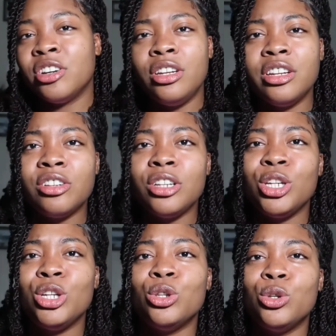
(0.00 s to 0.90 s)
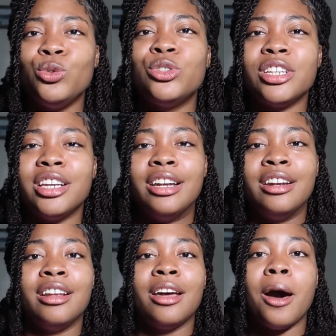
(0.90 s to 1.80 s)
literally
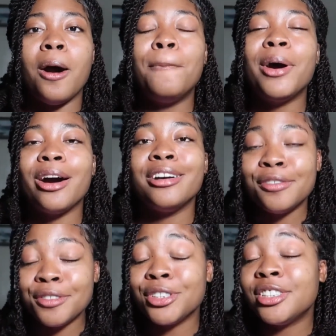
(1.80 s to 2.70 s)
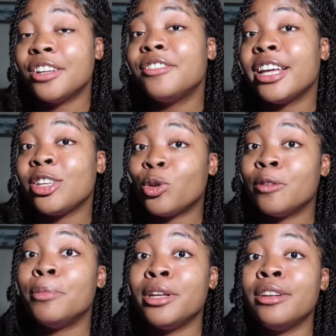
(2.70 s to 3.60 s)
losing a part of yourself that you
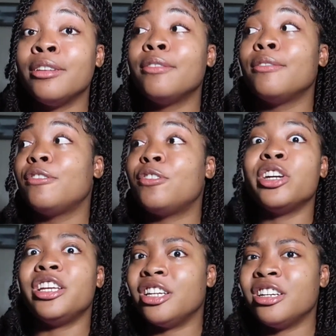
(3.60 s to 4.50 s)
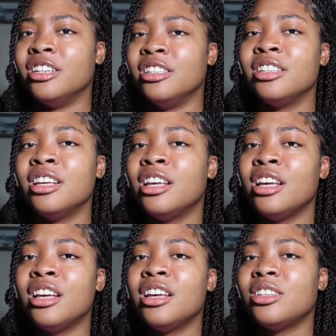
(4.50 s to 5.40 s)
have been for years.
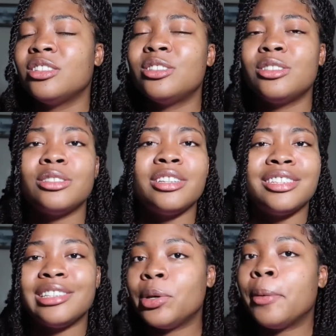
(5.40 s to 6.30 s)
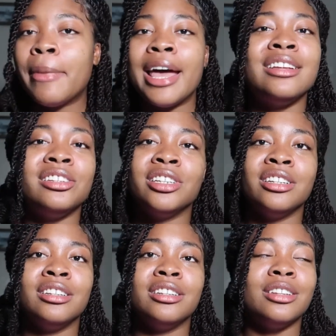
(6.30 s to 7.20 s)
So
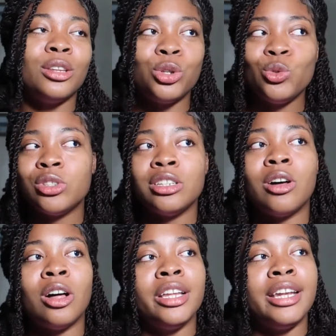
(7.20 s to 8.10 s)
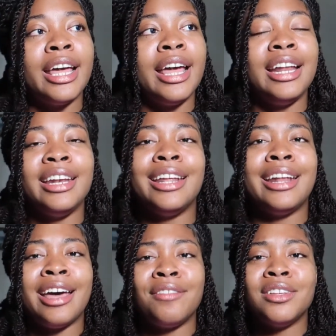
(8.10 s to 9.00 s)
imagine losing all of that and then
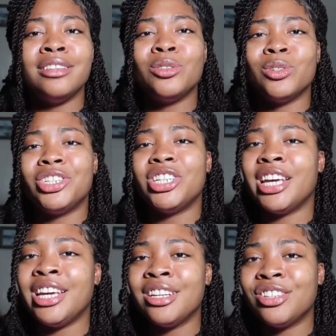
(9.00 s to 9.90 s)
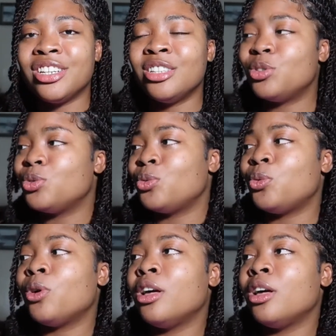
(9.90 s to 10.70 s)
having to change into